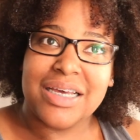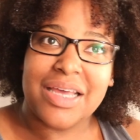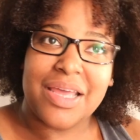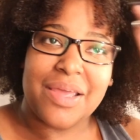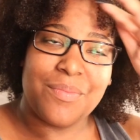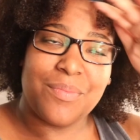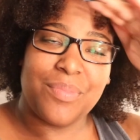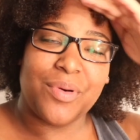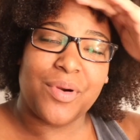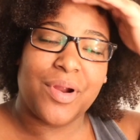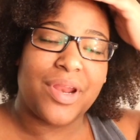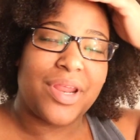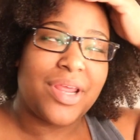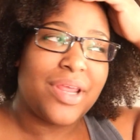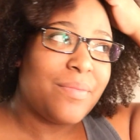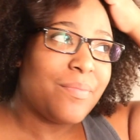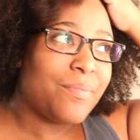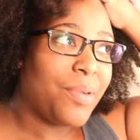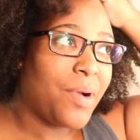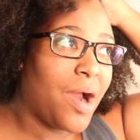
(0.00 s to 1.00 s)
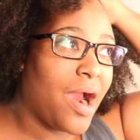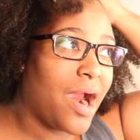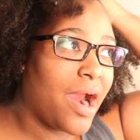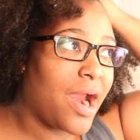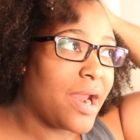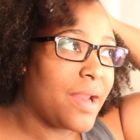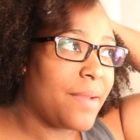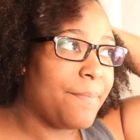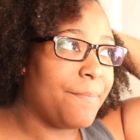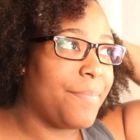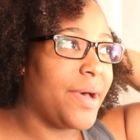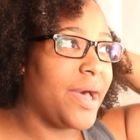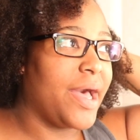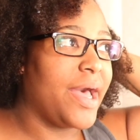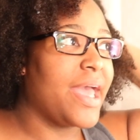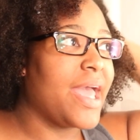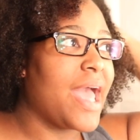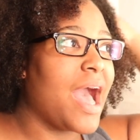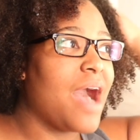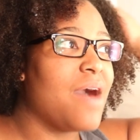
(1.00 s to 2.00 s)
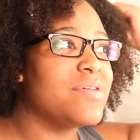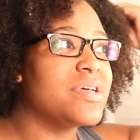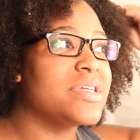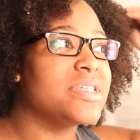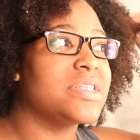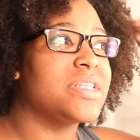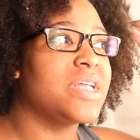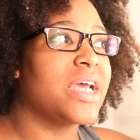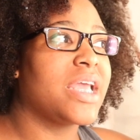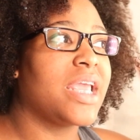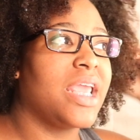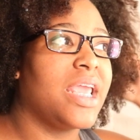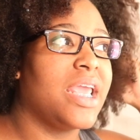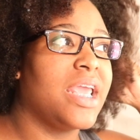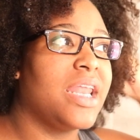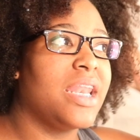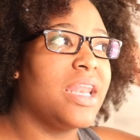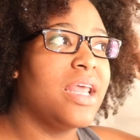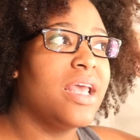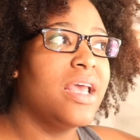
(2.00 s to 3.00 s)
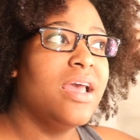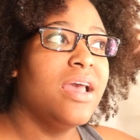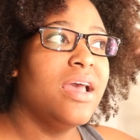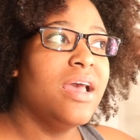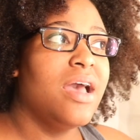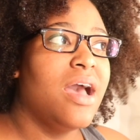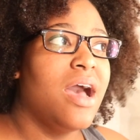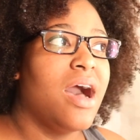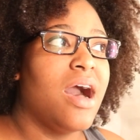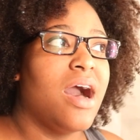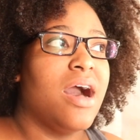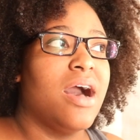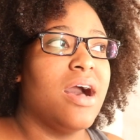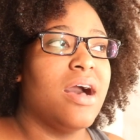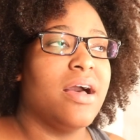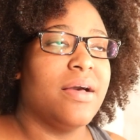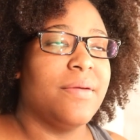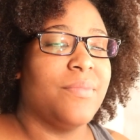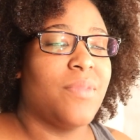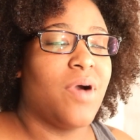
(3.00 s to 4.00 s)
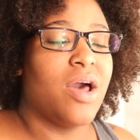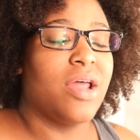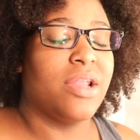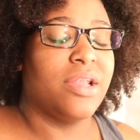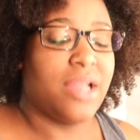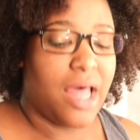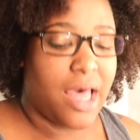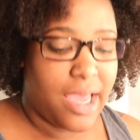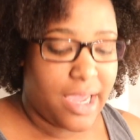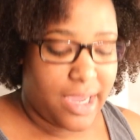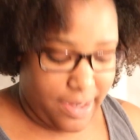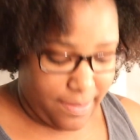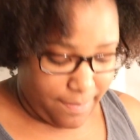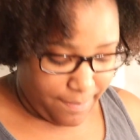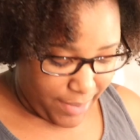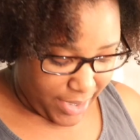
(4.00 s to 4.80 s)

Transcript: important part. But I was looking online, and